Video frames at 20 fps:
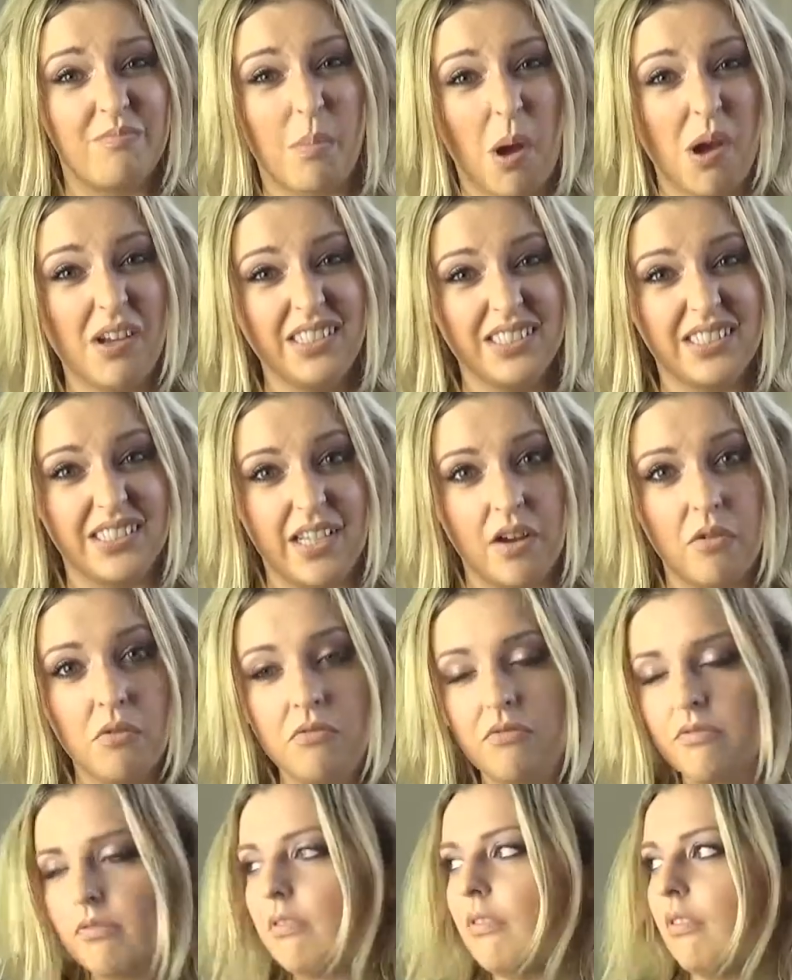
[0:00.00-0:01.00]
by
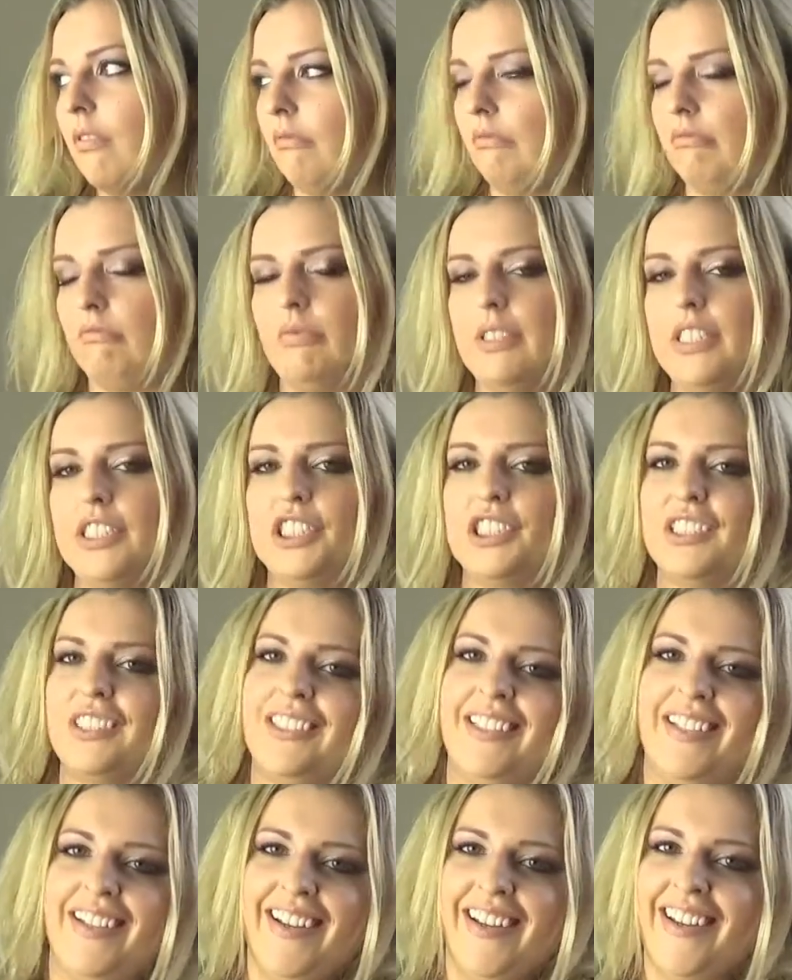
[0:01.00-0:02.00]
itself, which,
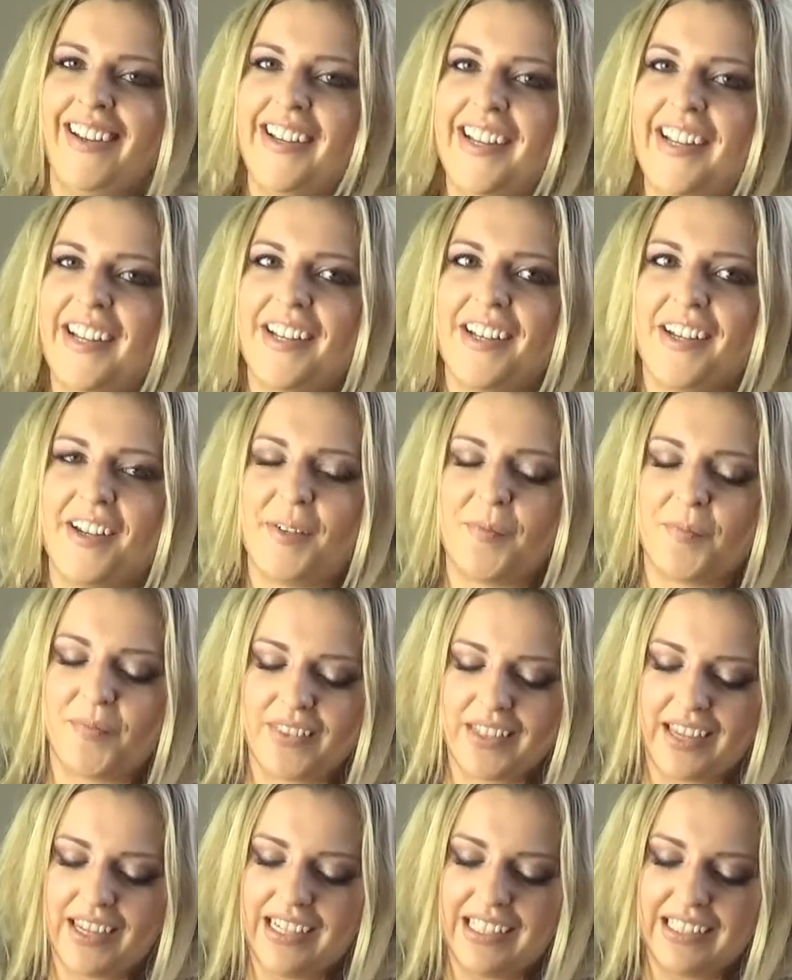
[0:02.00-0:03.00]
you know,
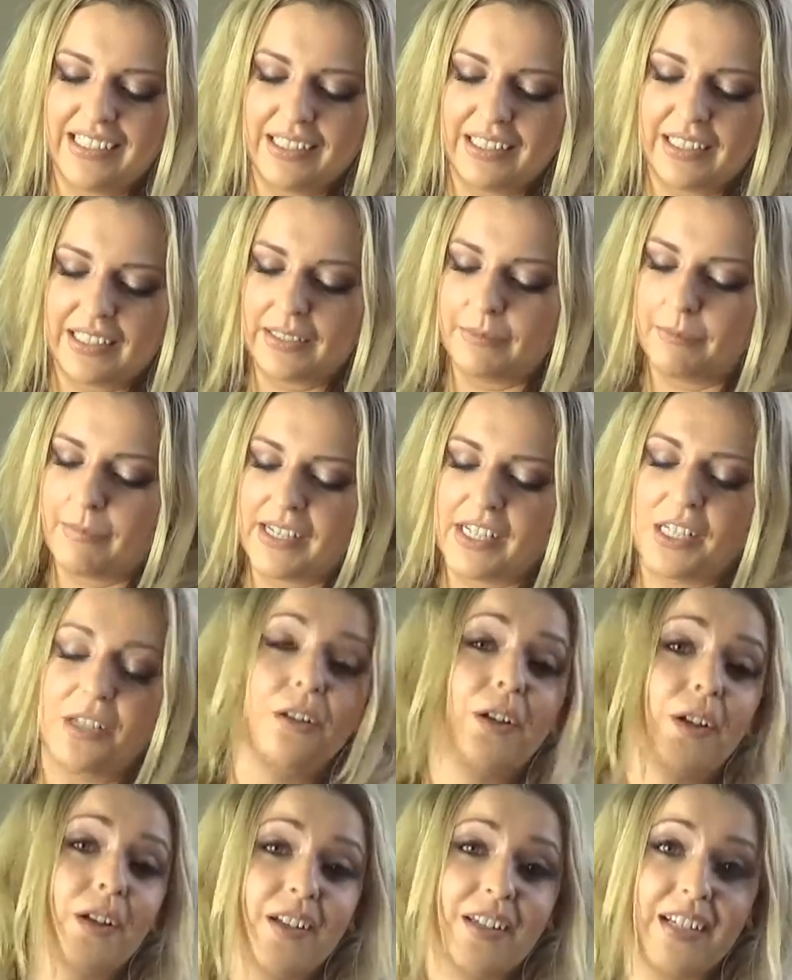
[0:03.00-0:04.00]
it can make you
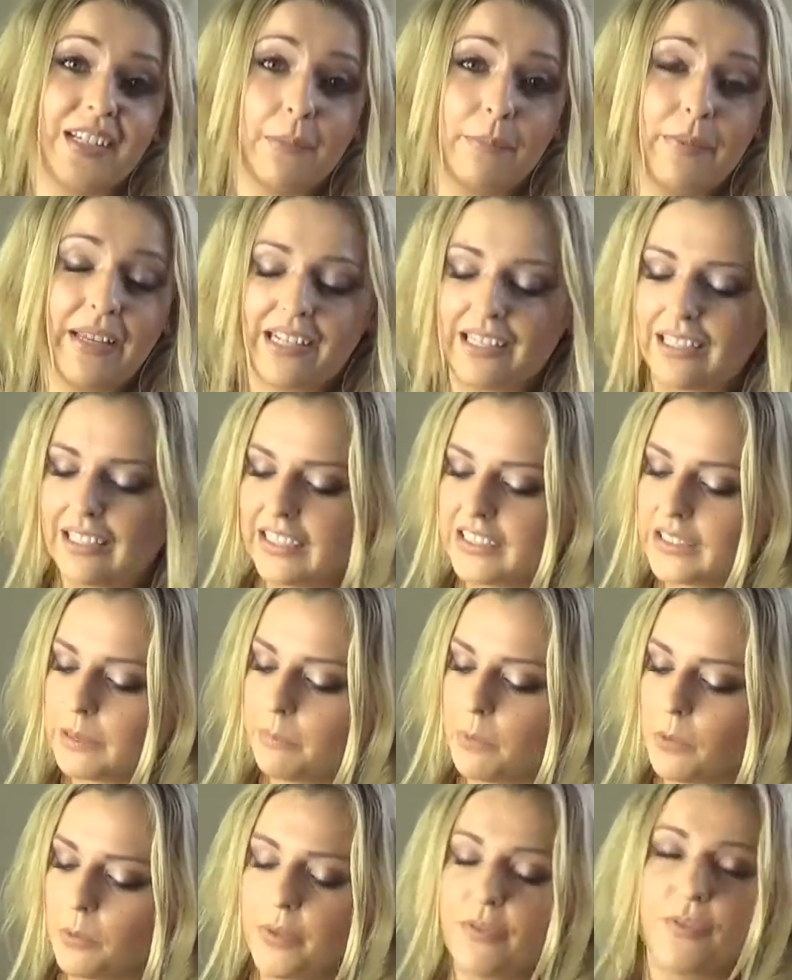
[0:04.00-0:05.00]
look like a bit
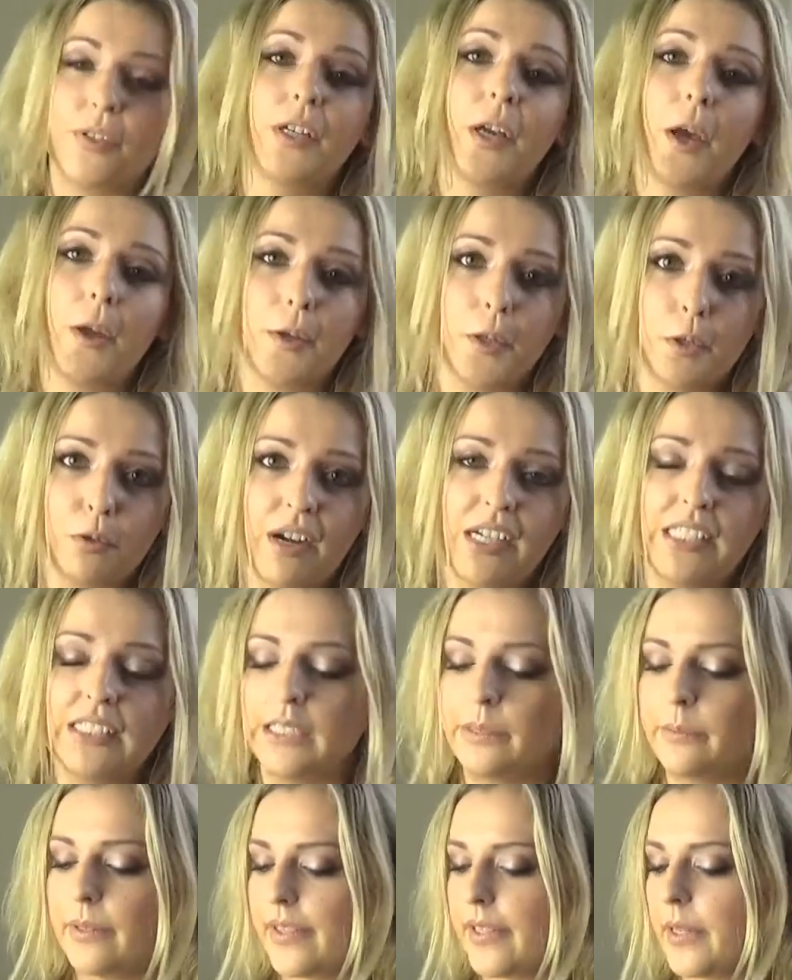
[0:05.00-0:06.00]
glitterball if you go
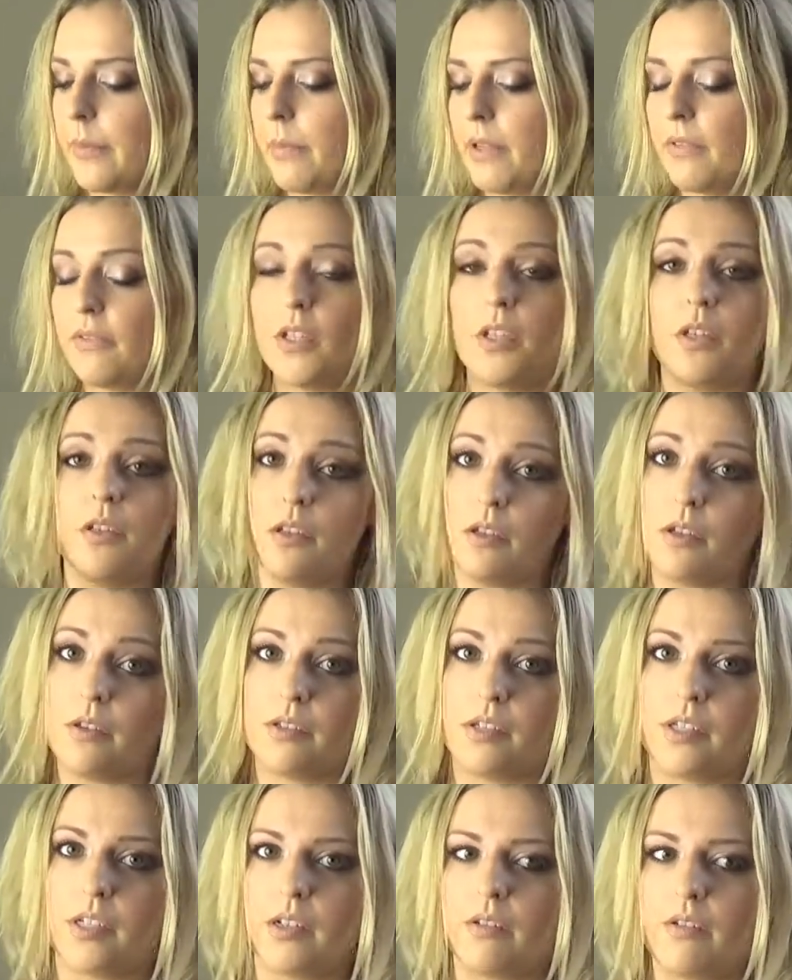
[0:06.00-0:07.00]
crazy with it, but if you use
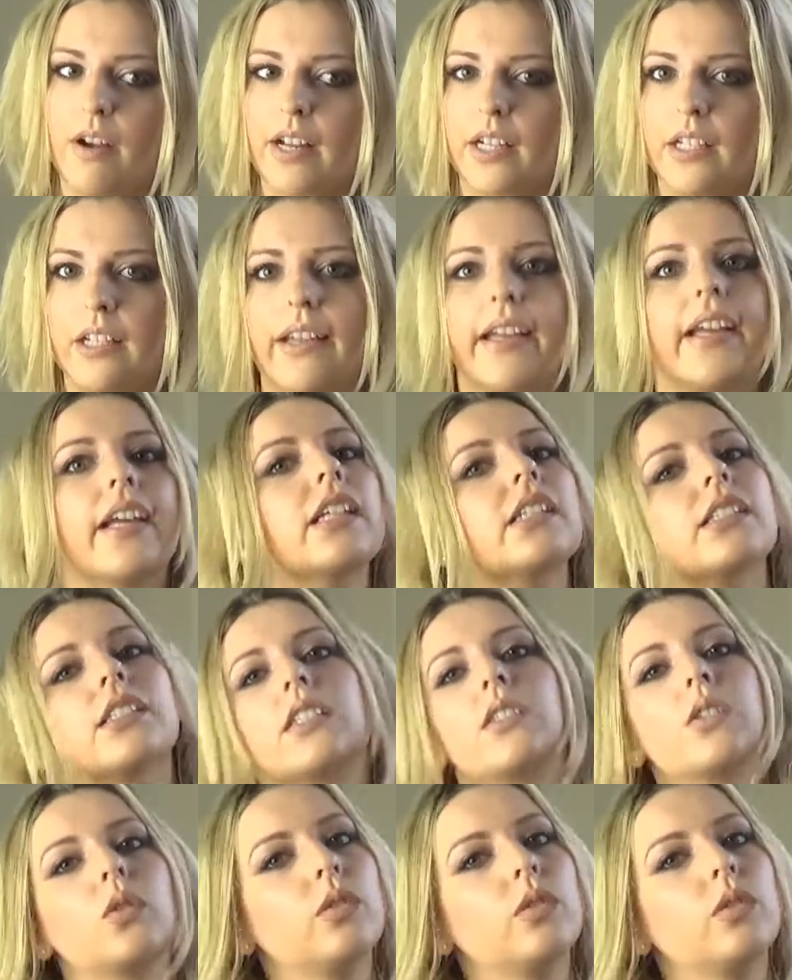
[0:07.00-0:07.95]
it correctly it's